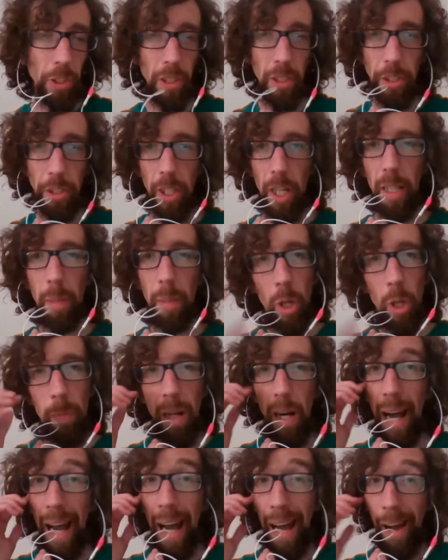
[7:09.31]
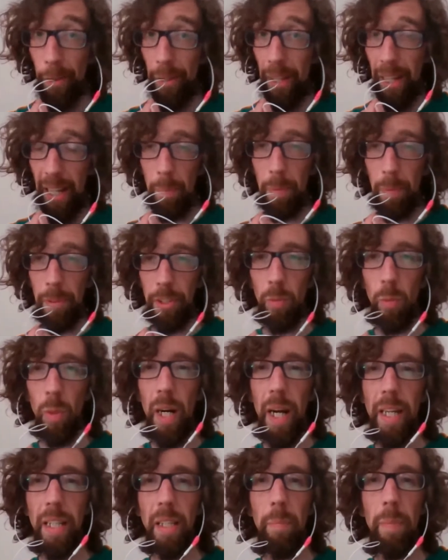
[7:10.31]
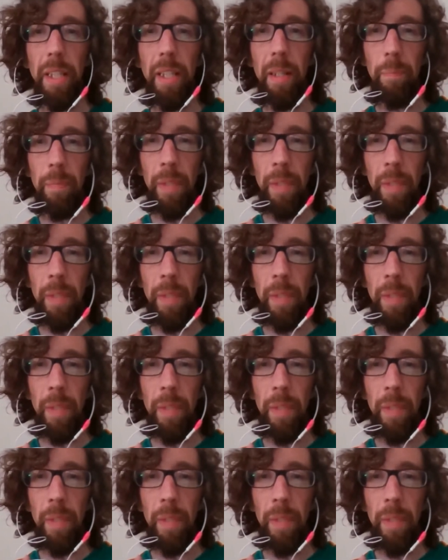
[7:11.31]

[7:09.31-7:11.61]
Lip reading: and I'll talk more about how that happens and why in a minute.